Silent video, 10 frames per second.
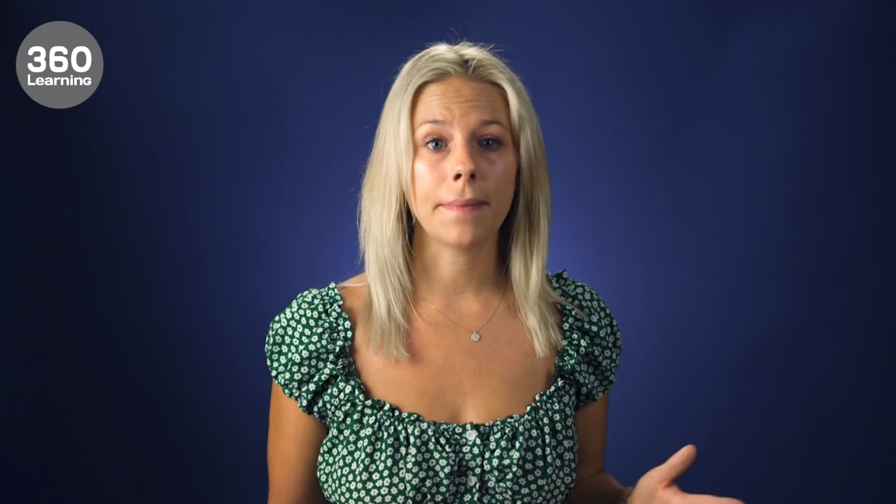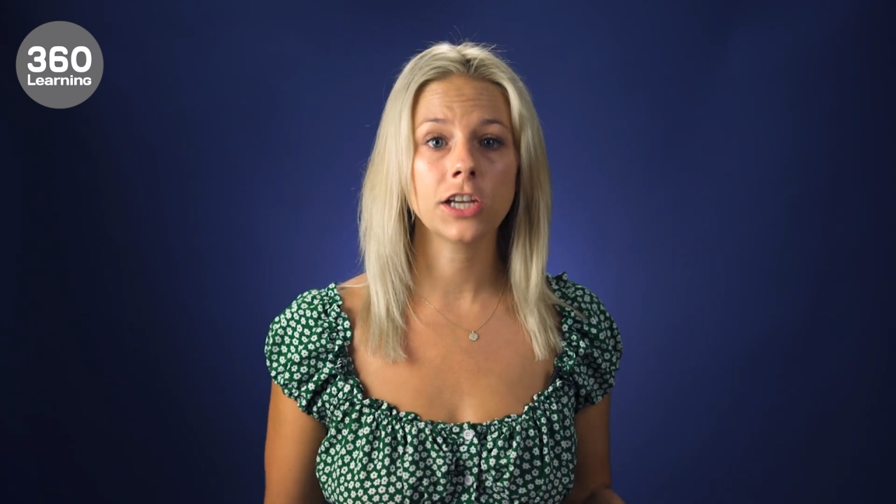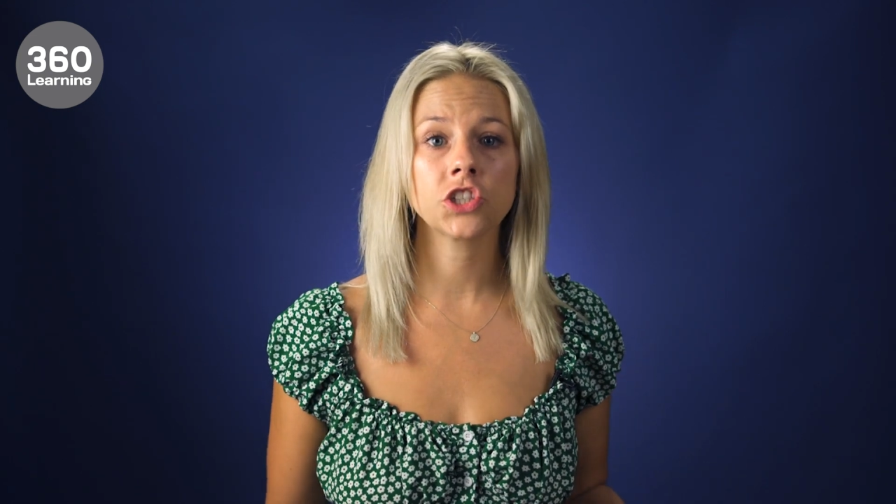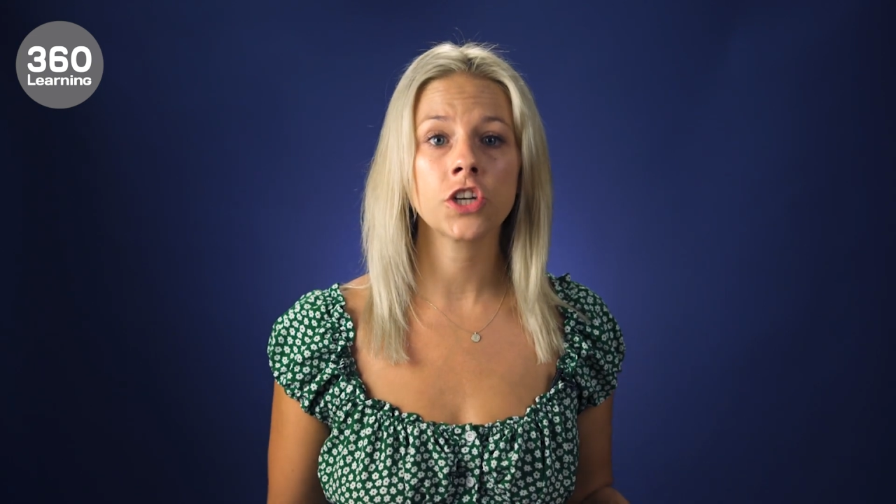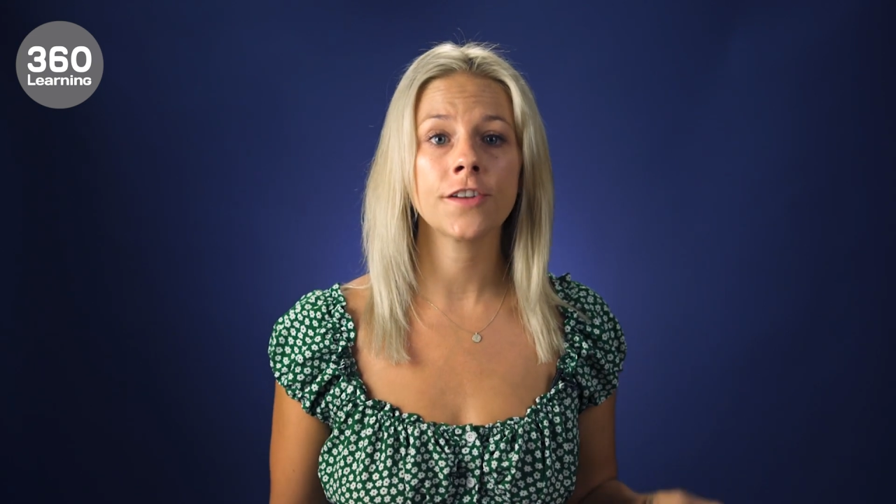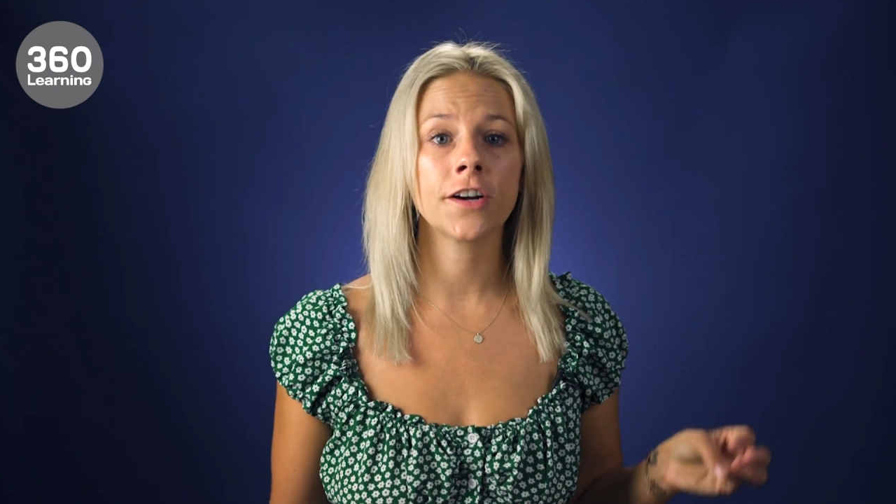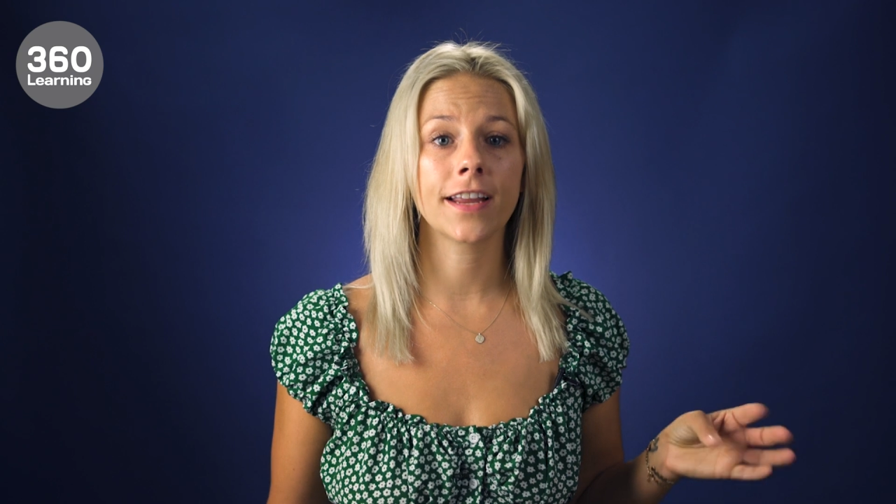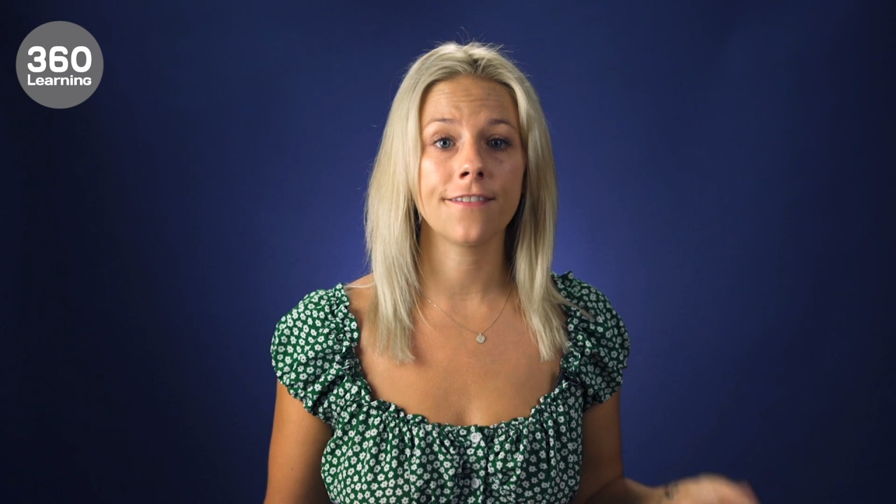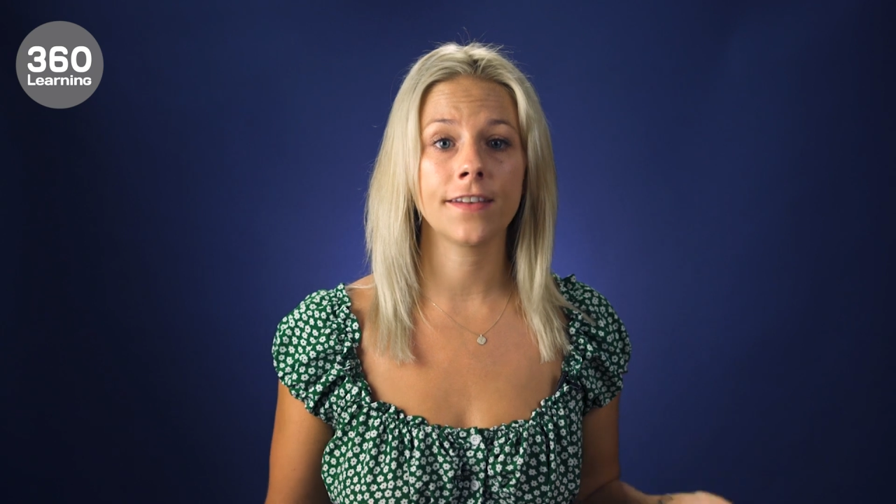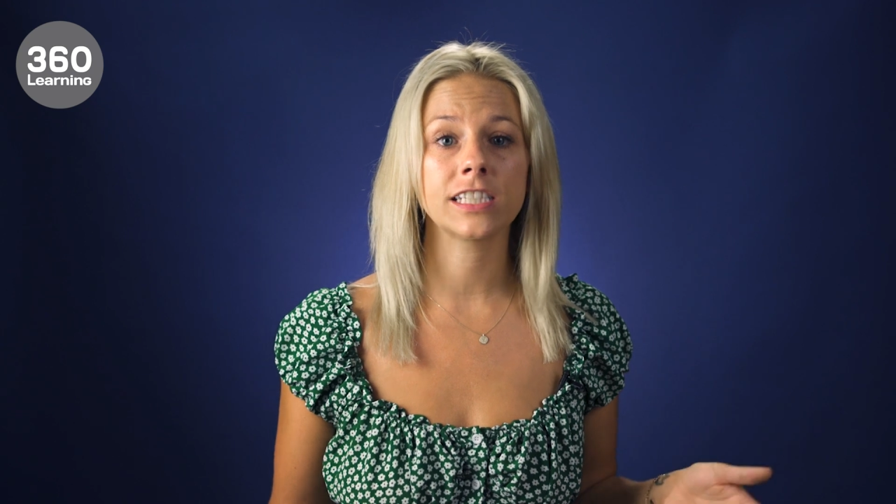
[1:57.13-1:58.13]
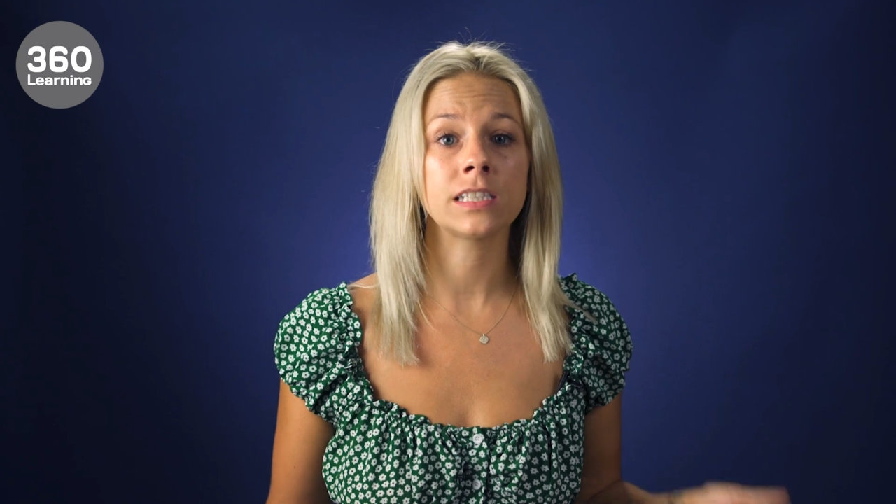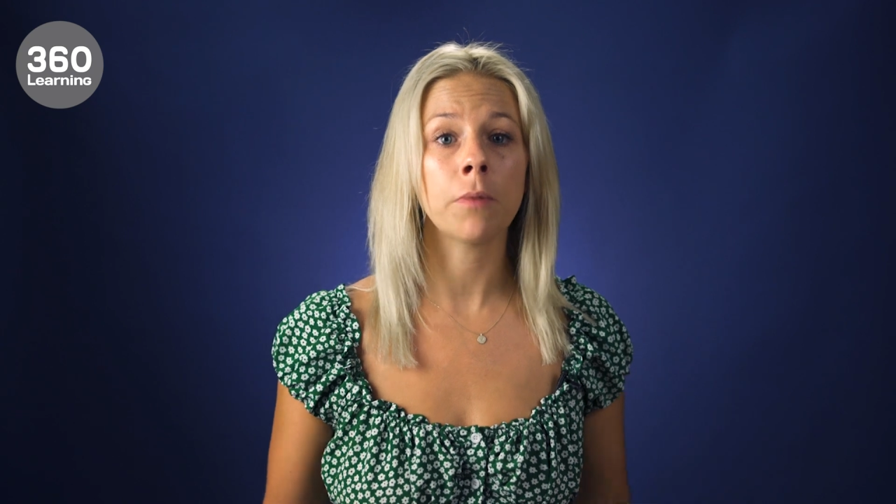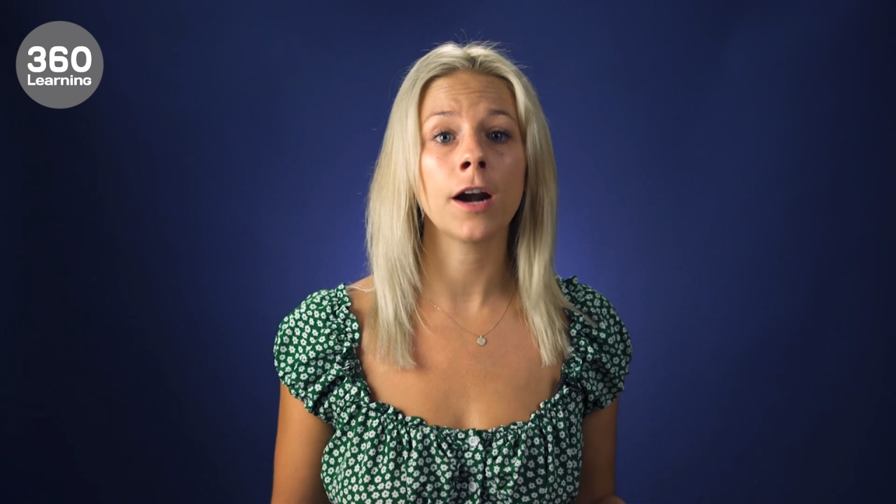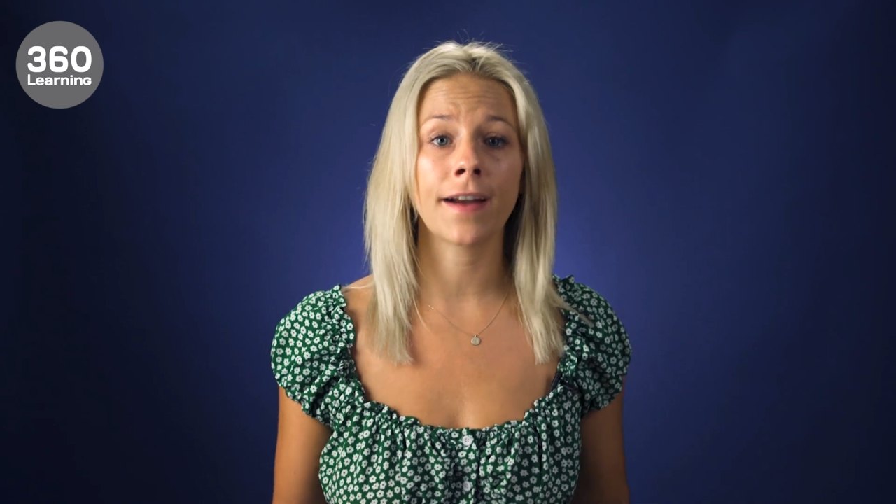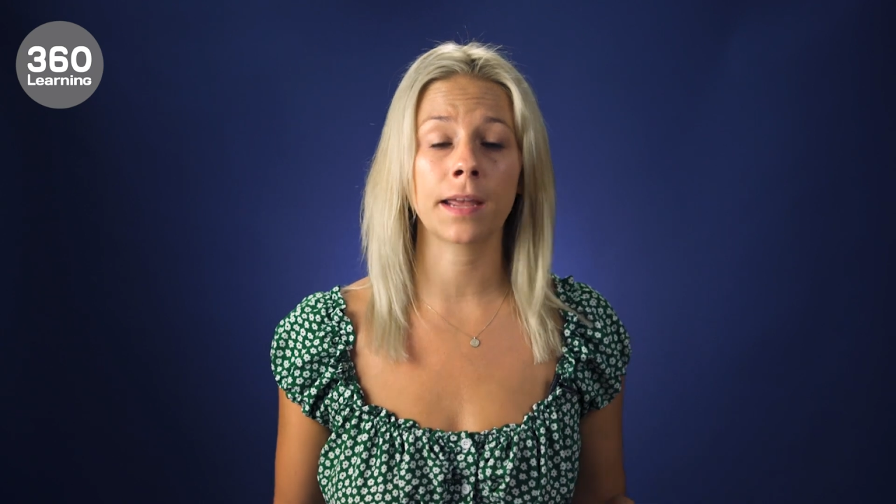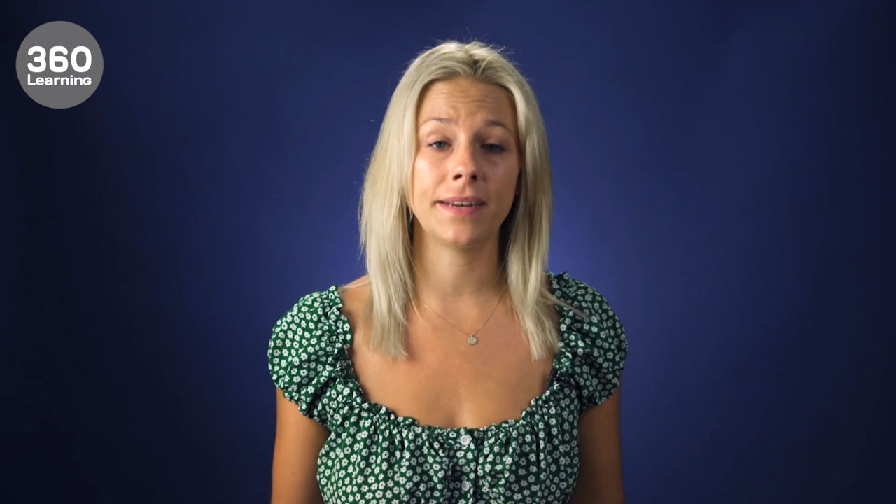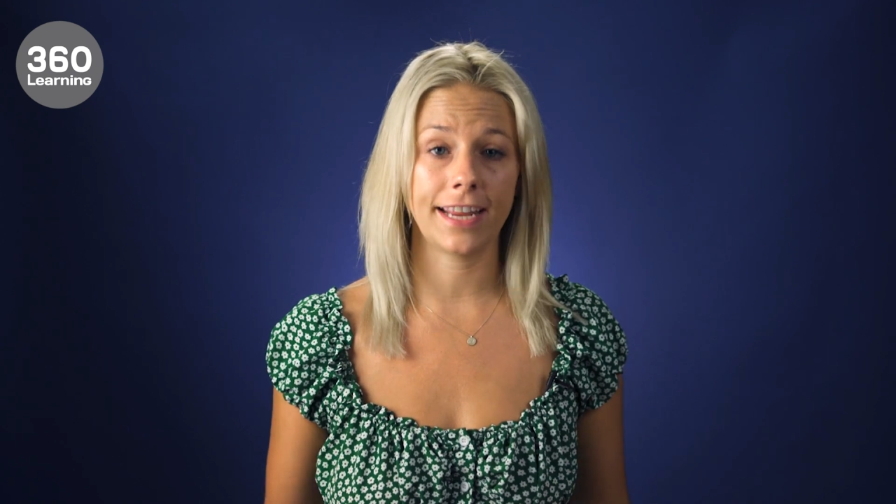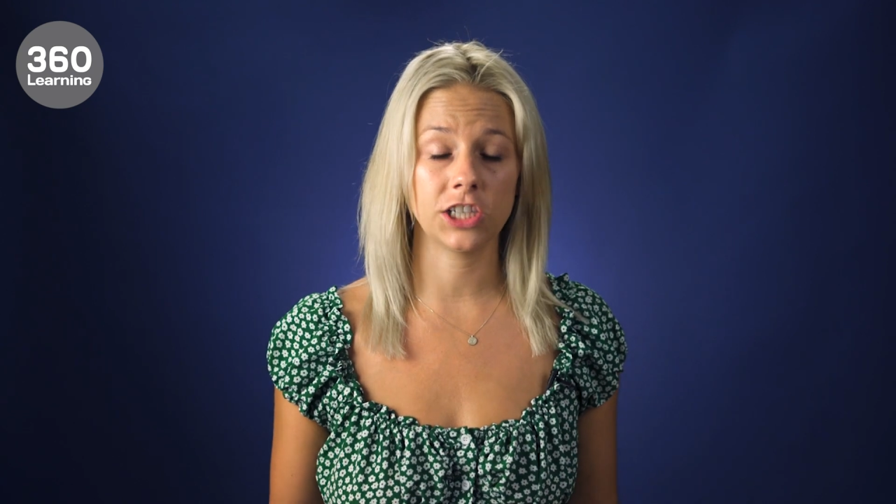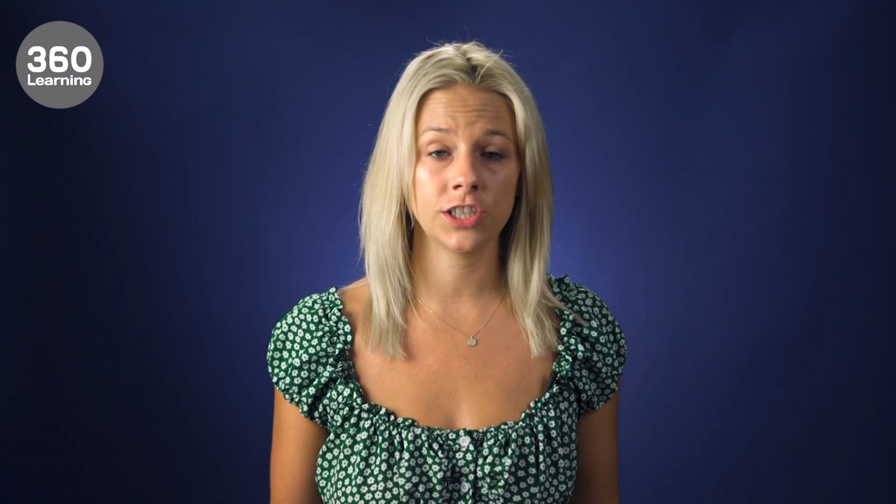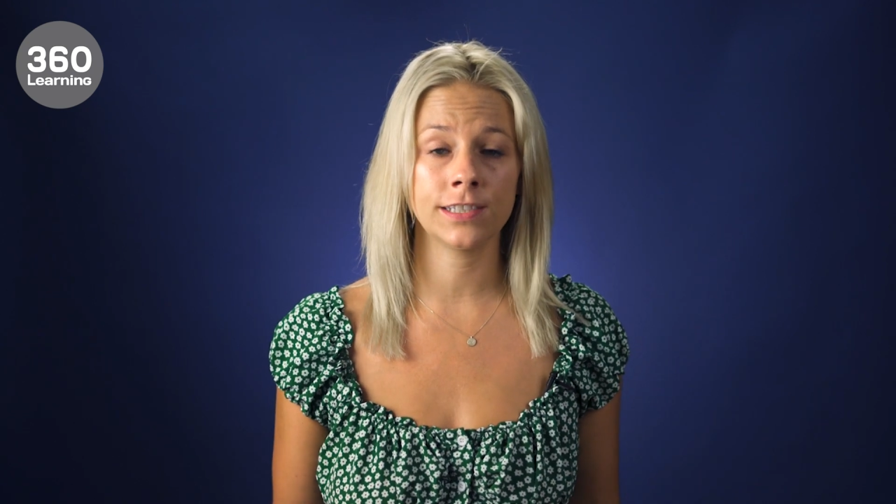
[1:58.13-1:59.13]
make sure they're given smart
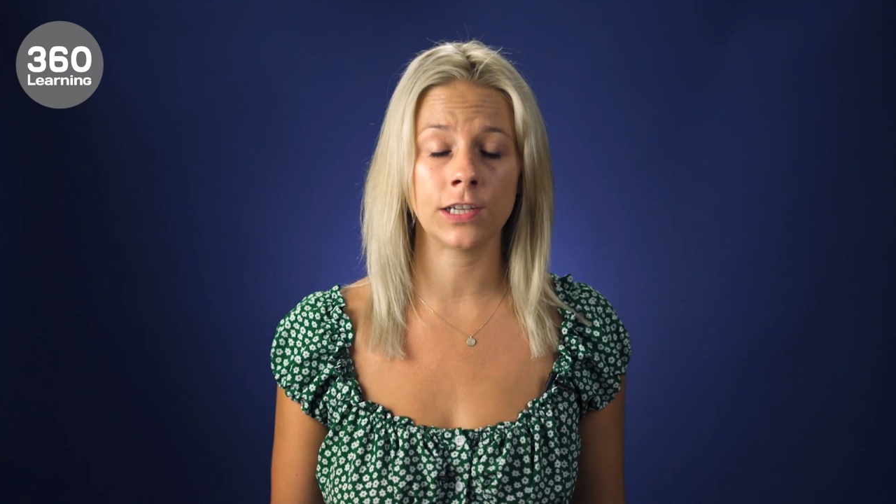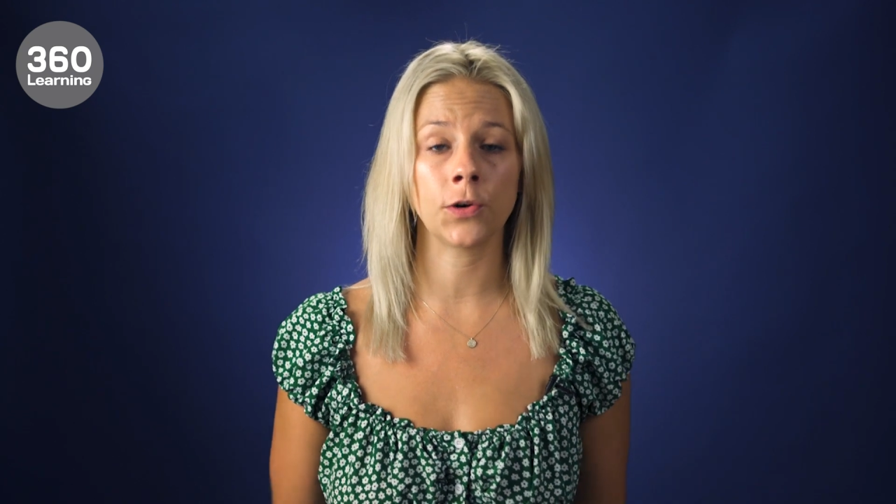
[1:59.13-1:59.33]
recommendations